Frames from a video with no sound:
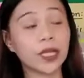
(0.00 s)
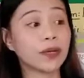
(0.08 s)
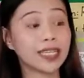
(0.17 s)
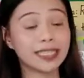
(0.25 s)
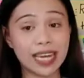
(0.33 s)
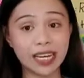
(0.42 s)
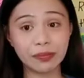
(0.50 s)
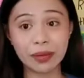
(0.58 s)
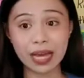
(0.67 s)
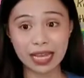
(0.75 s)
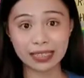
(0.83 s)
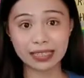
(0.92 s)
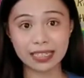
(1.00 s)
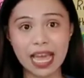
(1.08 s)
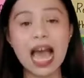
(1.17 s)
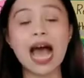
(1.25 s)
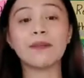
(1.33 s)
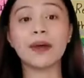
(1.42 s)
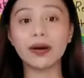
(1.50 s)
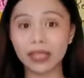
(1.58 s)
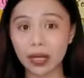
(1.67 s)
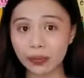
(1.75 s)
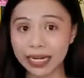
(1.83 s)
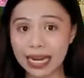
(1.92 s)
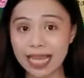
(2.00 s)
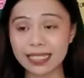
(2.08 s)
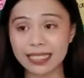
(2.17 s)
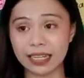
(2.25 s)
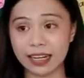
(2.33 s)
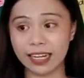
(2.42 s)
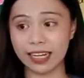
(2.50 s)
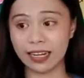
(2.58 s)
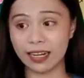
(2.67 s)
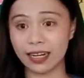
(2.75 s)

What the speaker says: our assignment? About our lesson?